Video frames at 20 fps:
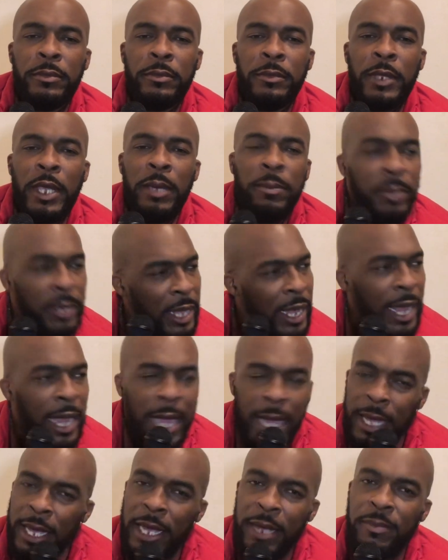They be like, I
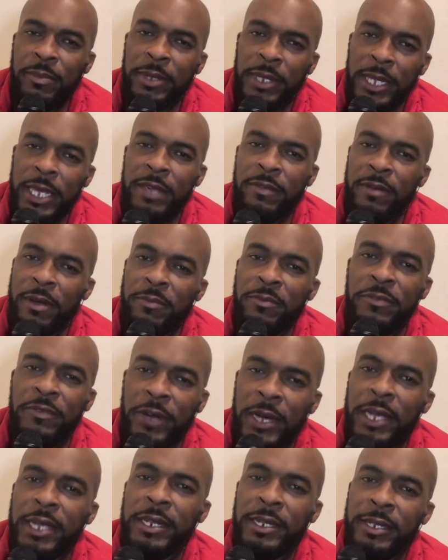can't believe I'm
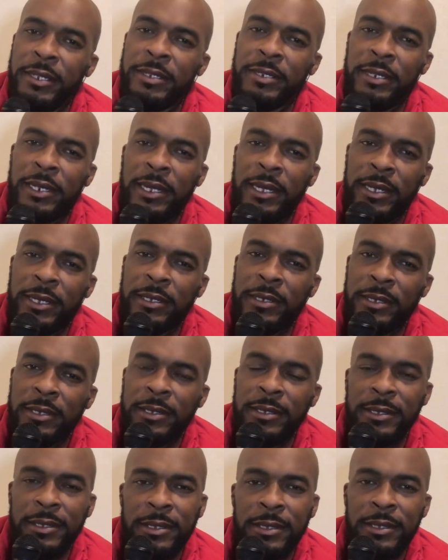fucking this nigga.
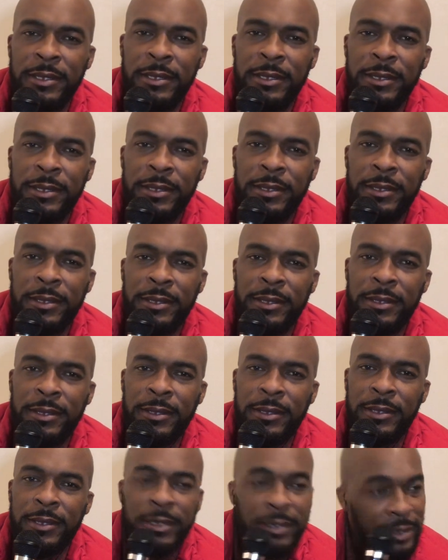
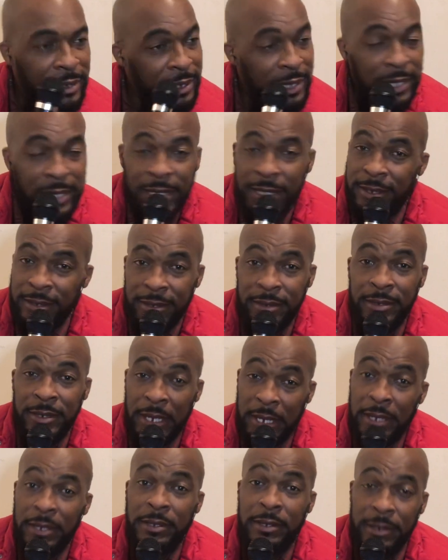This nigga is
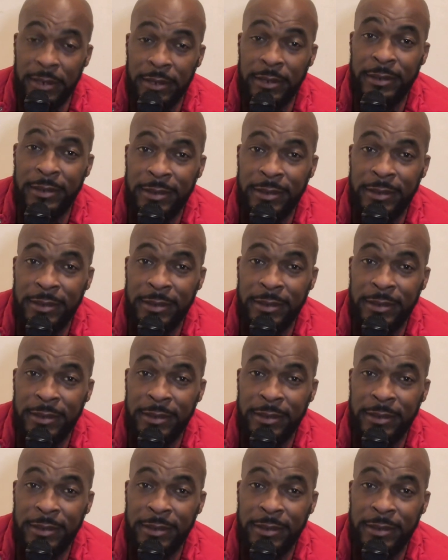decent.